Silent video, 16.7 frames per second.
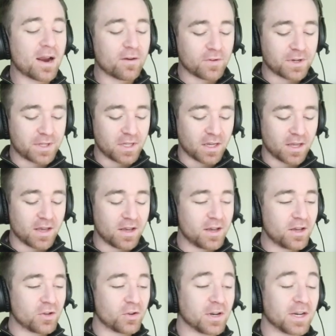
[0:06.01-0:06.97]
everything
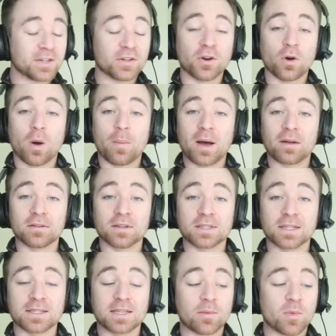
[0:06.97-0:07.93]
you need to know about
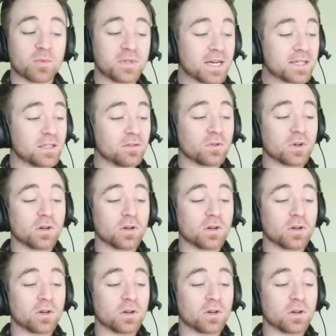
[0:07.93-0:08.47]
this exam objective.